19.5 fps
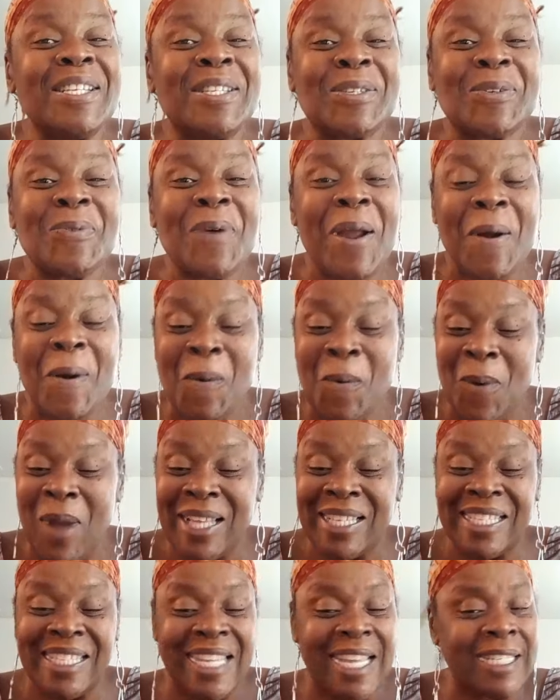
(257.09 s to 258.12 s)
Square on
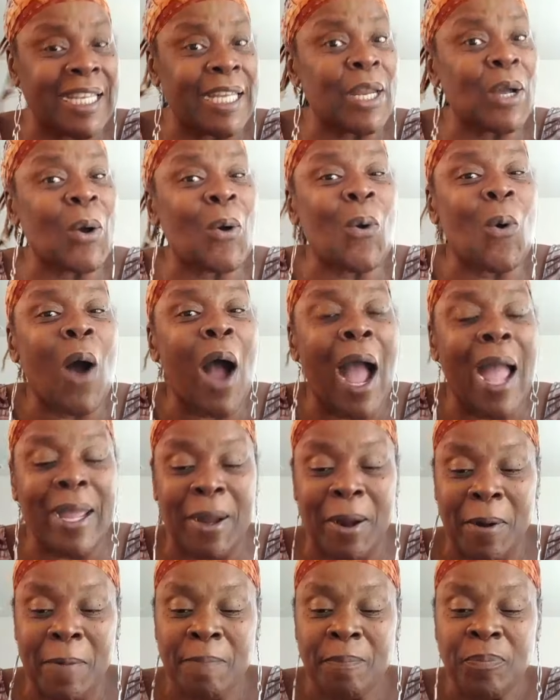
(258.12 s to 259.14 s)
Wednesdays and
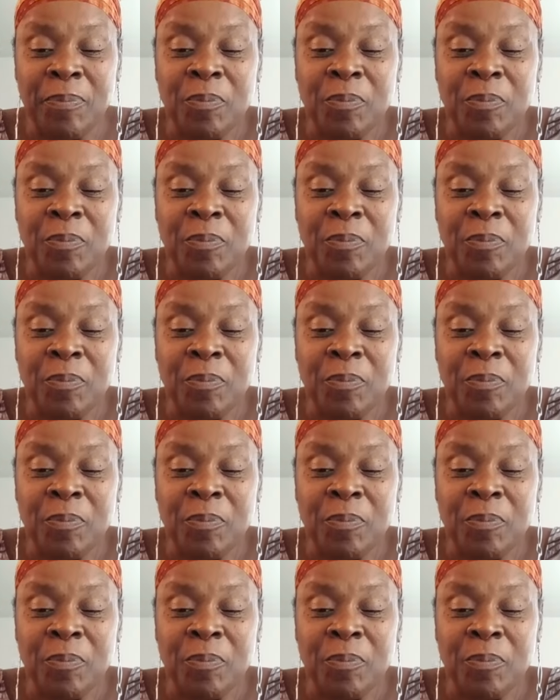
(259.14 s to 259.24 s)
inquire